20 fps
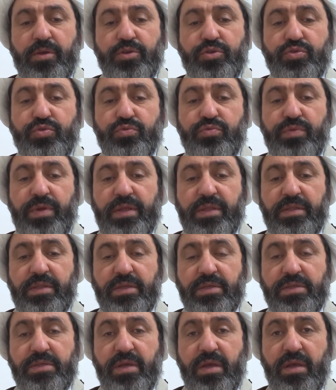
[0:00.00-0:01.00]
Surah
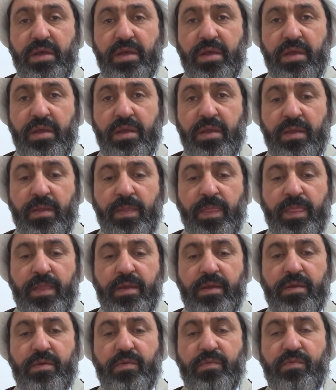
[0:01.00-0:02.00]
Nisa,
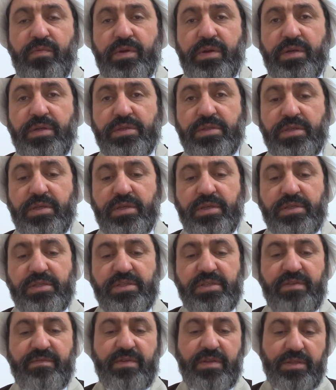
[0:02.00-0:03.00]
verse
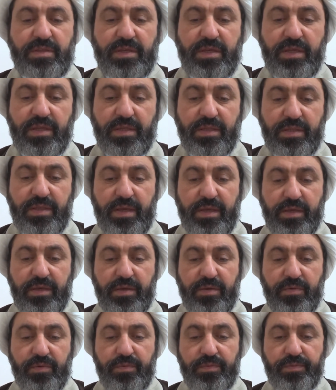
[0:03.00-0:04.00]
17. Thank you.